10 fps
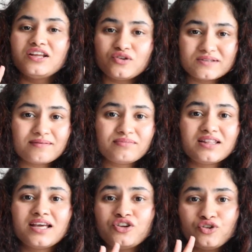Do
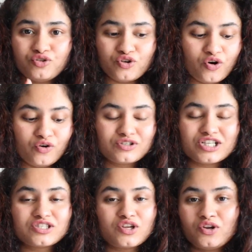something that you know,
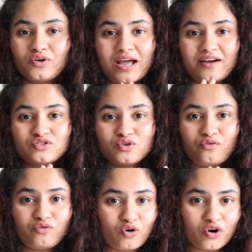just so you don't have to
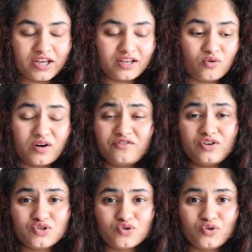frog it, or if
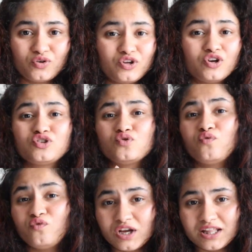you do, you know,
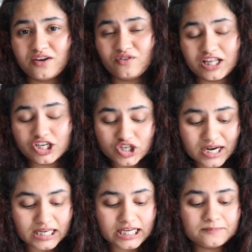do really, really
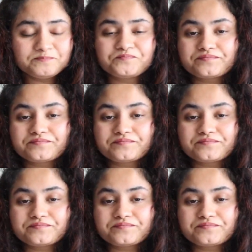gently.